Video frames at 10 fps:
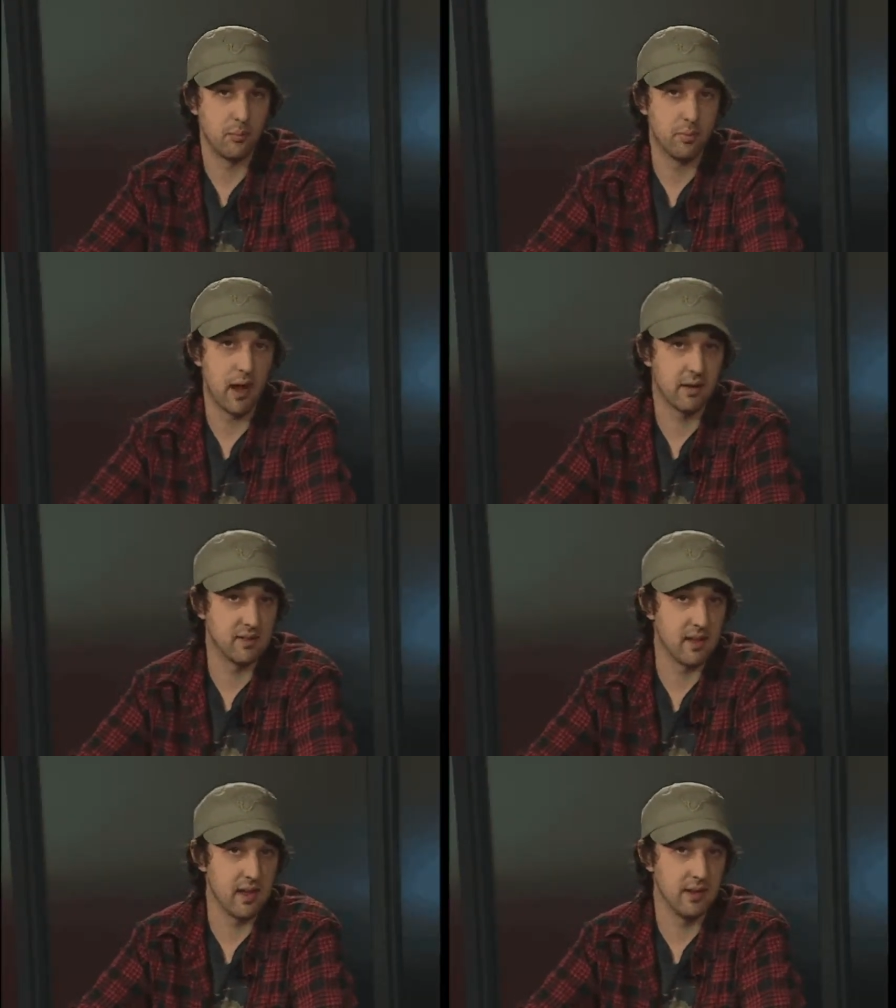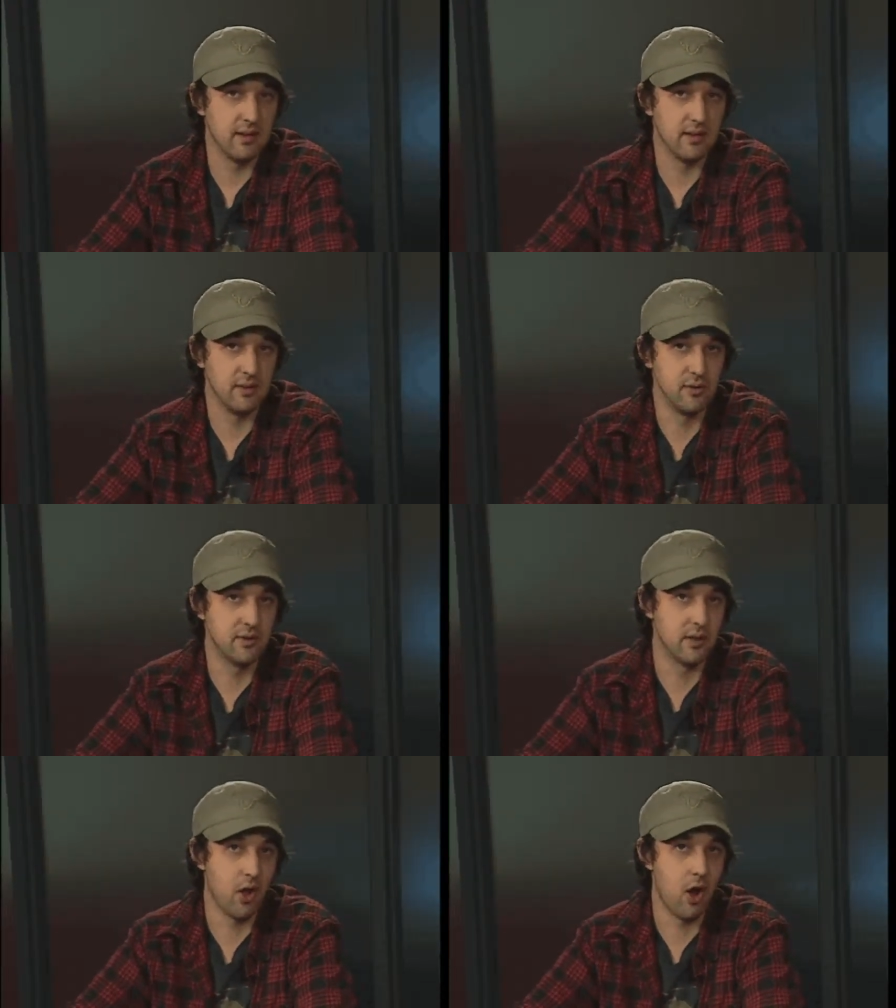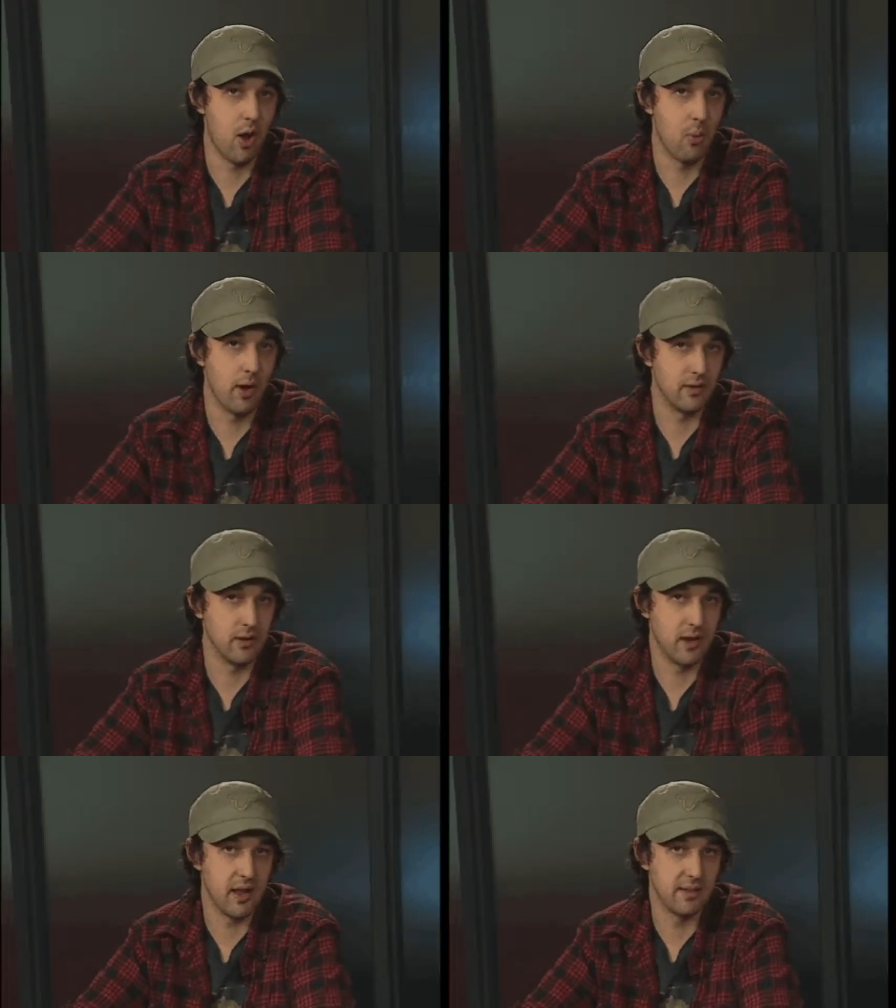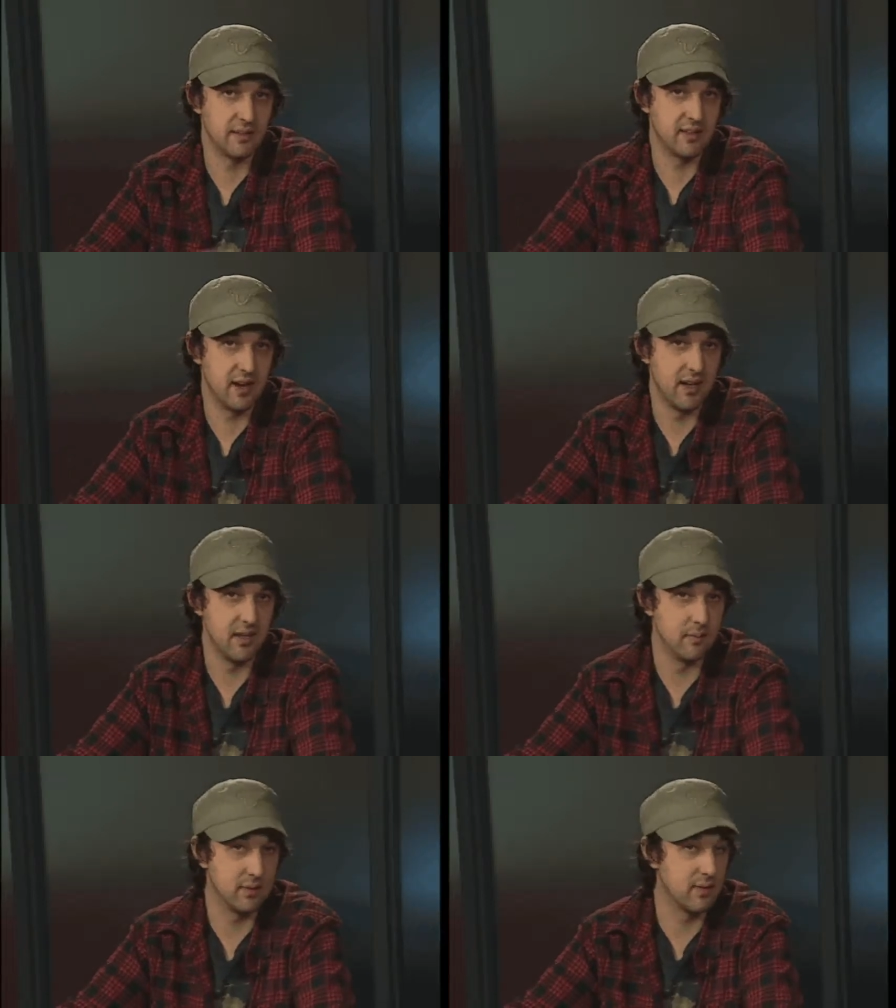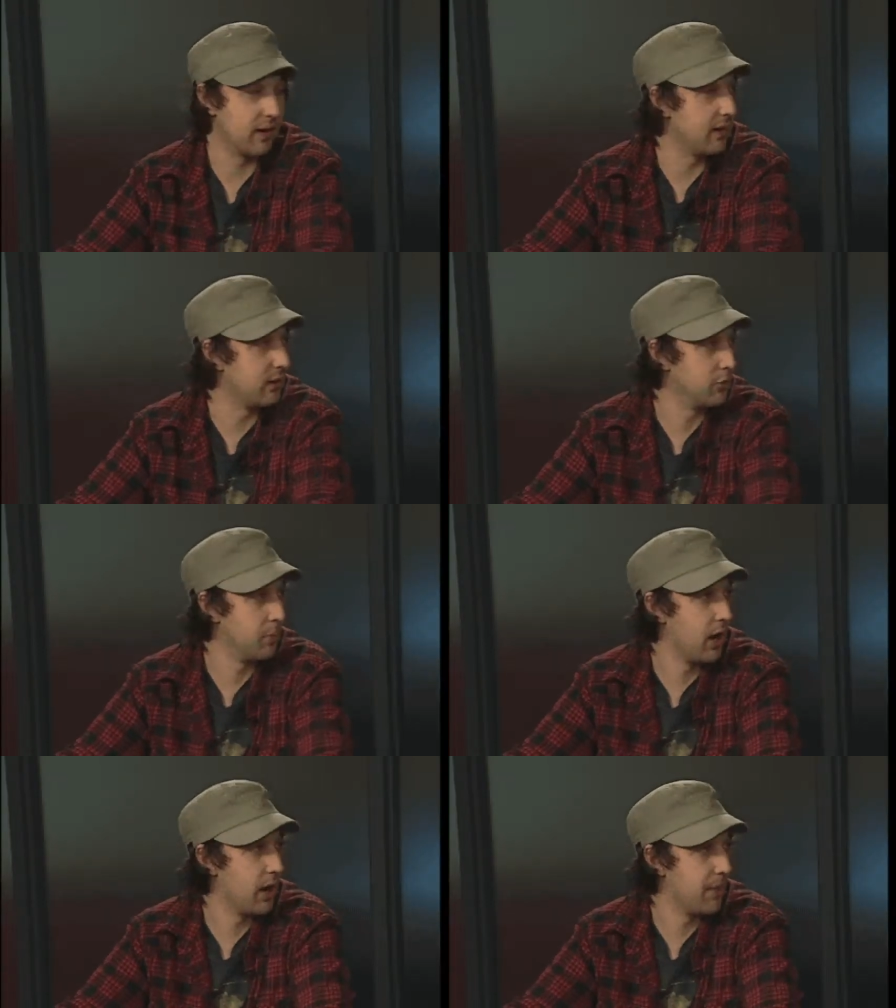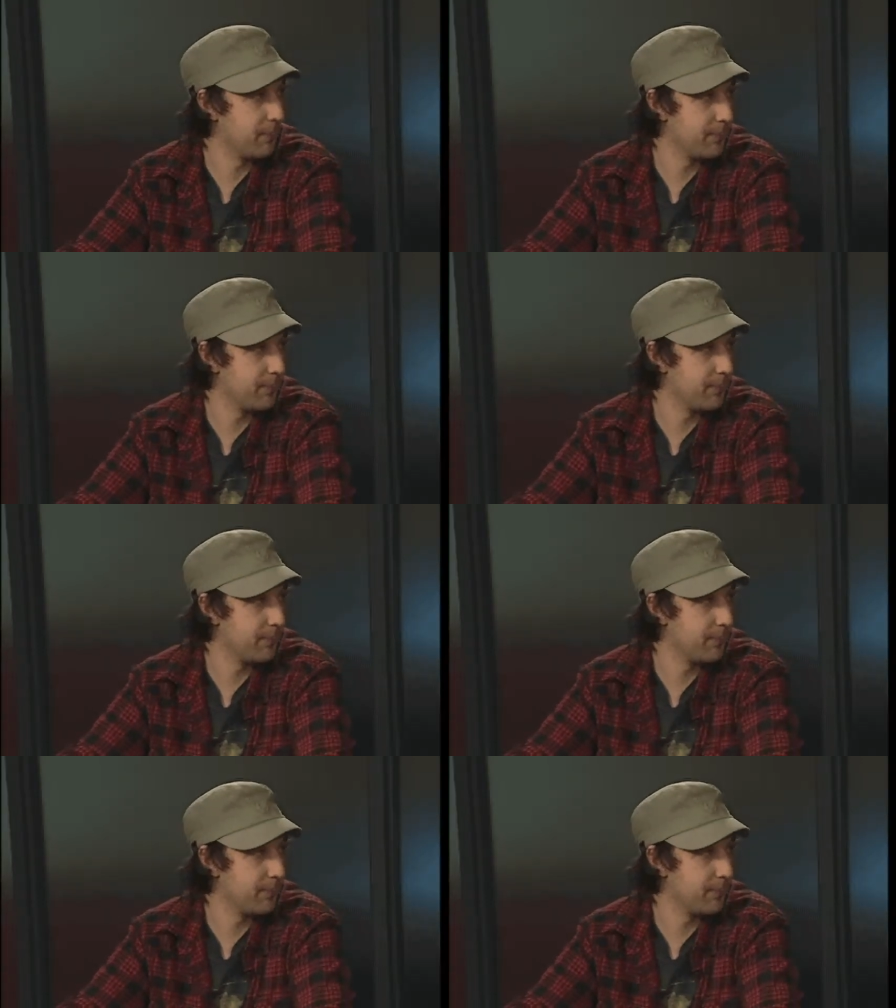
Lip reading: Pakistan is used to the hot weather and the stadiums like in Dubai.